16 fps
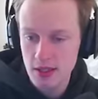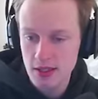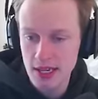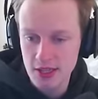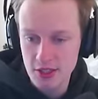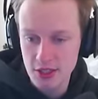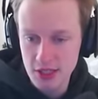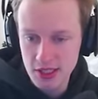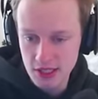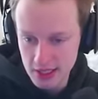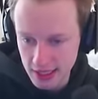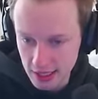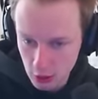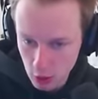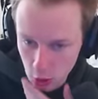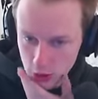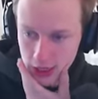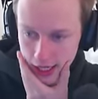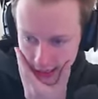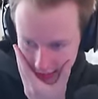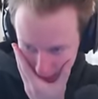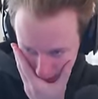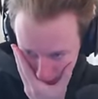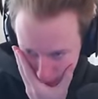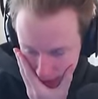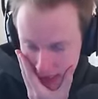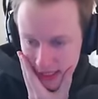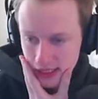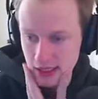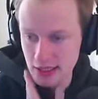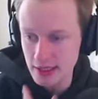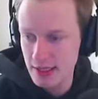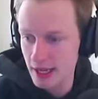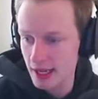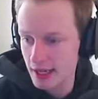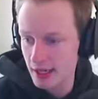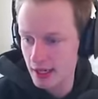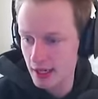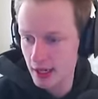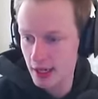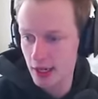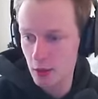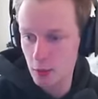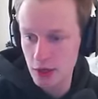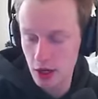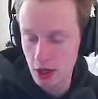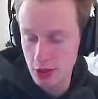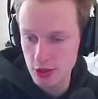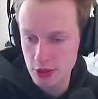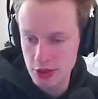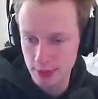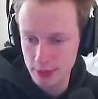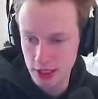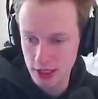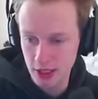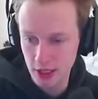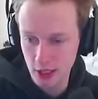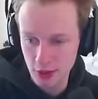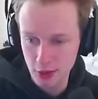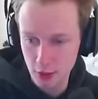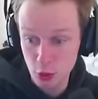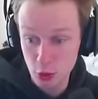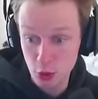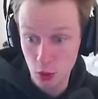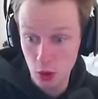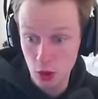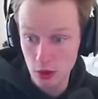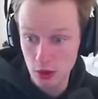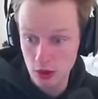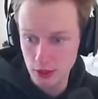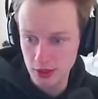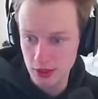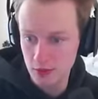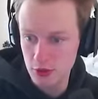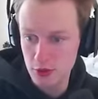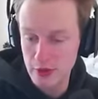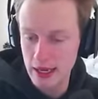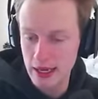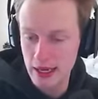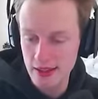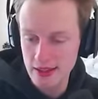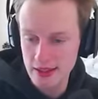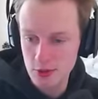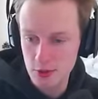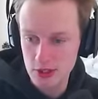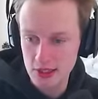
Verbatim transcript: Yeah, so this is like an old S M P that uh, we all used to play on, an old world, if you may. I think this was